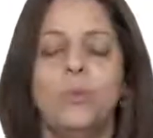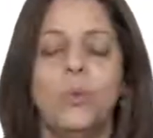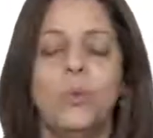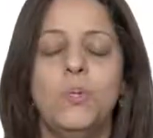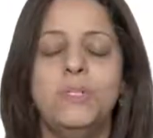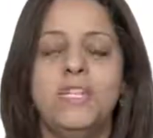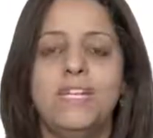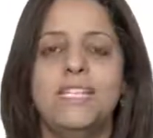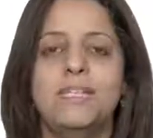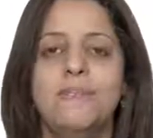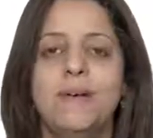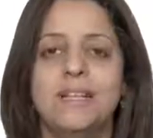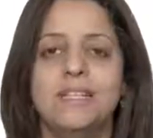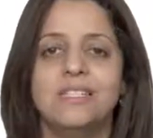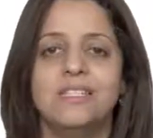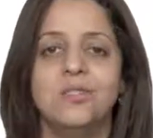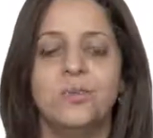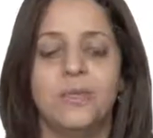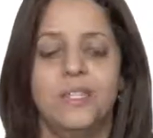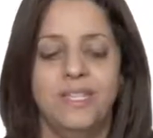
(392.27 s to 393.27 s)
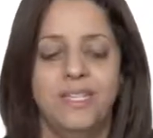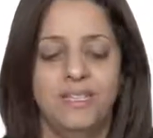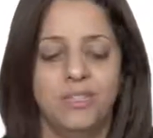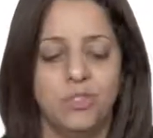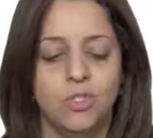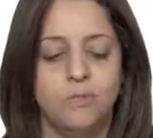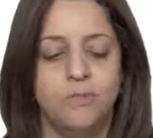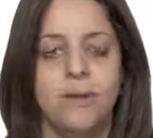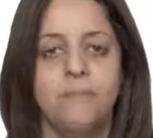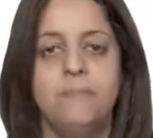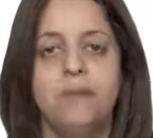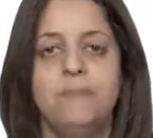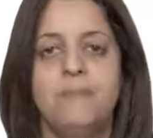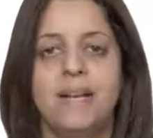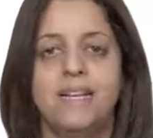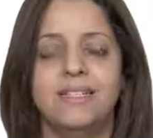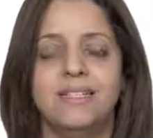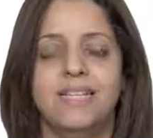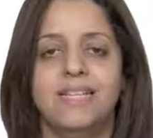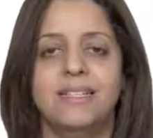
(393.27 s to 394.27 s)
What does max do with it? So remember,
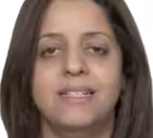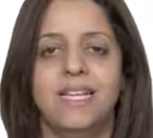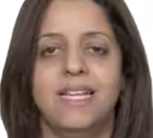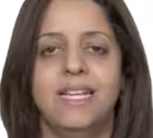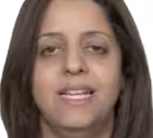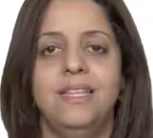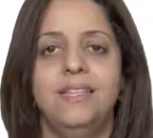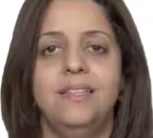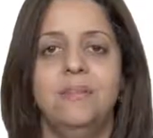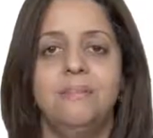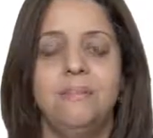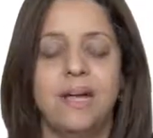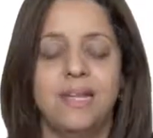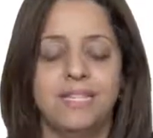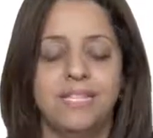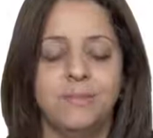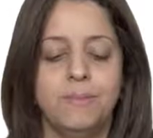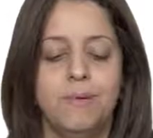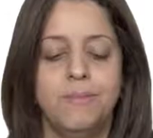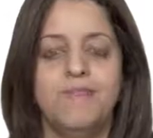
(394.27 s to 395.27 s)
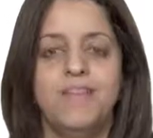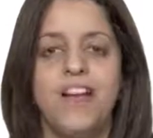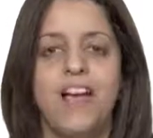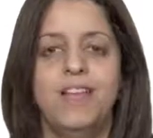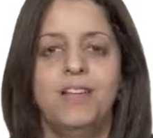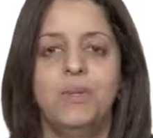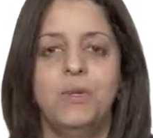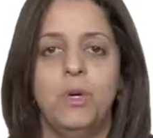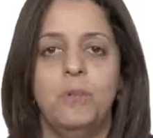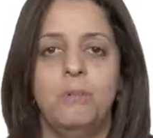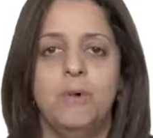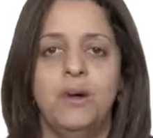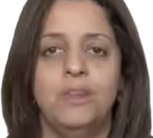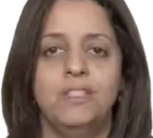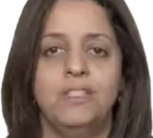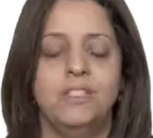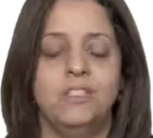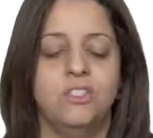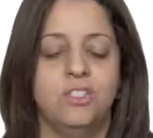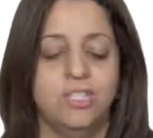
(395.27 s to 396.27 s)
max is taking the maximum value among
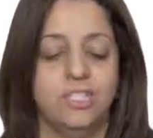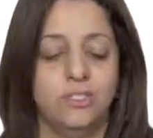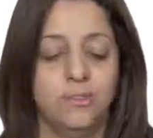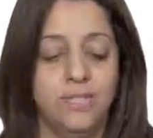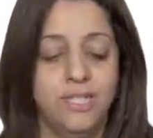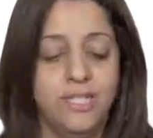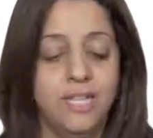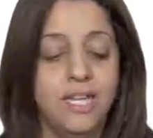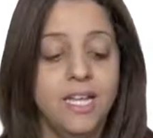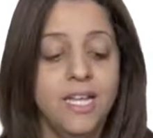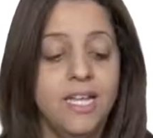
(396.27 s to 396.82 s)
its children.